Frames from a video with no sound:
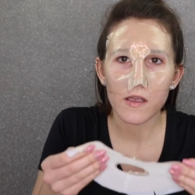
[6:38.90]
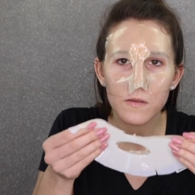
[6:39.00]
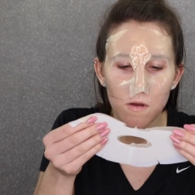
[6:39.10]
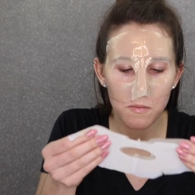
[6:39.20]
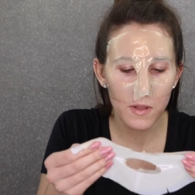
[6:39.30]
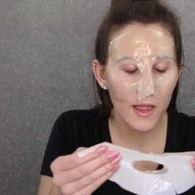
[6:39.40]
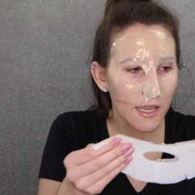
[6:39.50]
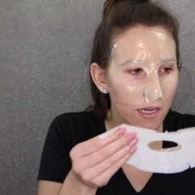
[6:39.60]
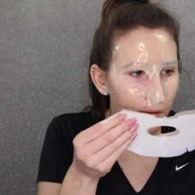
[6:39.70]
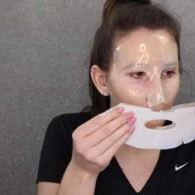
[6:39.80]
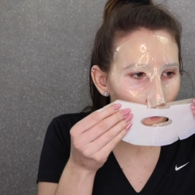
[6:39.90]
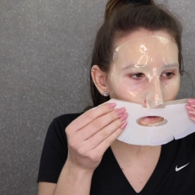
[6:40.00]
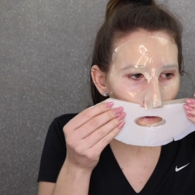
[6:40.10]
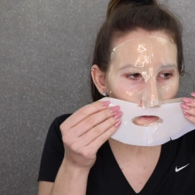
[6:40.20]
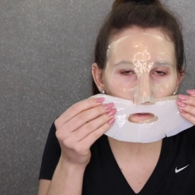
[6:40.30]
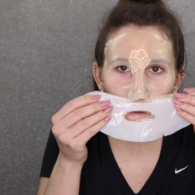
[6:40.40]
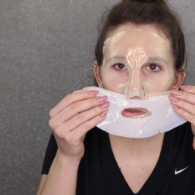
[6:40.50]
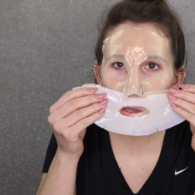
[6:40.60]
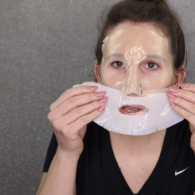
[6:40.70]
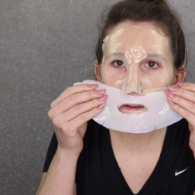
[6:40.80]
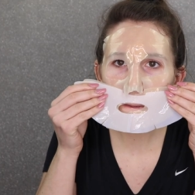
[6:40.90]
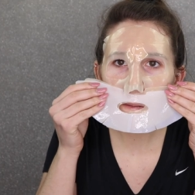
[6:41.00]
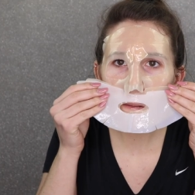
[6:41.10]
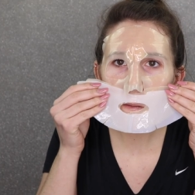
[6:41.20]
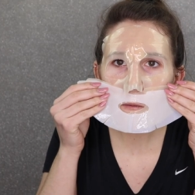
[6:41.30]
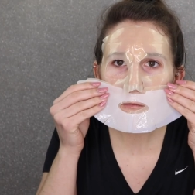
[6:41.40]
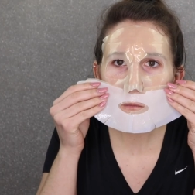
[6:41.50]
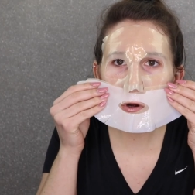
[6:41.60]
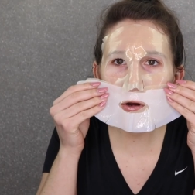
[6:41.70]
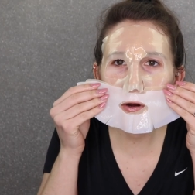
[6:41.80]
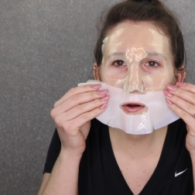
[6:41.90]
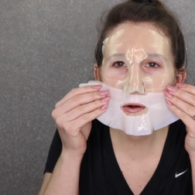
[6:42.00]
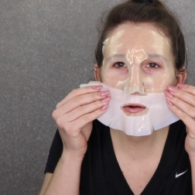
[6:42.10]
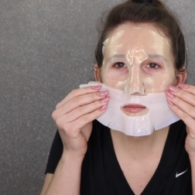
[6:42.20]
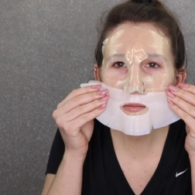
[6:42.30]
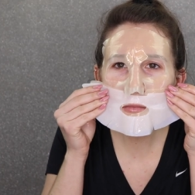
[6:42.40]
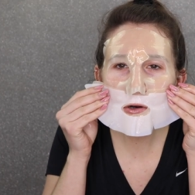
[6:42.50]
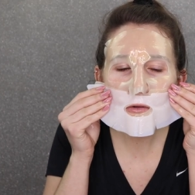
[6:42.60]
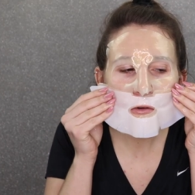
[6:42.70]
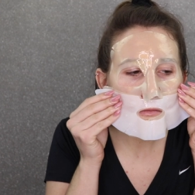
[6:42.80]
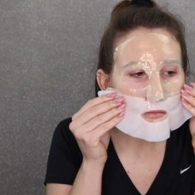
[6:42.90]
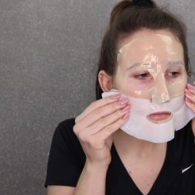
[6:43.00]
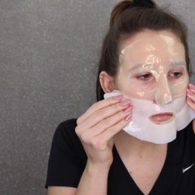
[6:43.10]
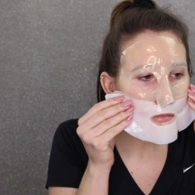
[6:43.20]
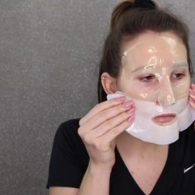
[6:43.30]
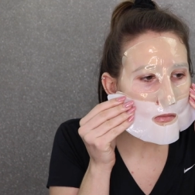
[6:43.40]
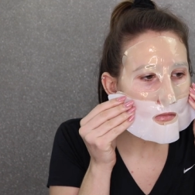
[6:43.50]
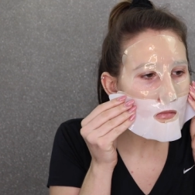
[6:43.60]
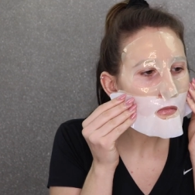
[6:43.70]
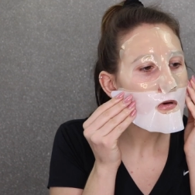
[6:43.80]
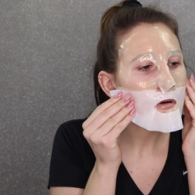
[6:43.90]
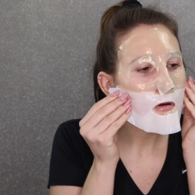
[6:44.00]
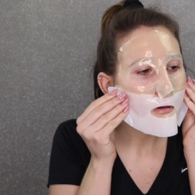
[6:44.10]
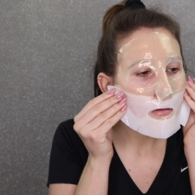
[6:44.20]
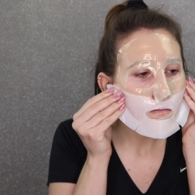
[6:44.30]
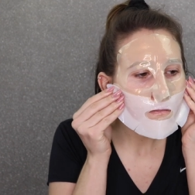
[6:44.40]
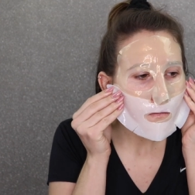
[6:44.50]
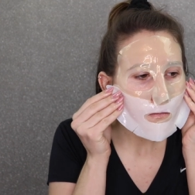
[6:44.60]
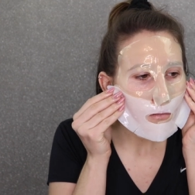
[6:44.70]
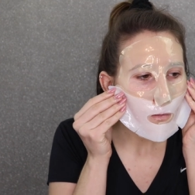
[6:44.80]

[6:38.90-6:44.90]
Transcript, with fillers: one because I really did not know what I was doing, but it was a fun experience nonetheless. That mask I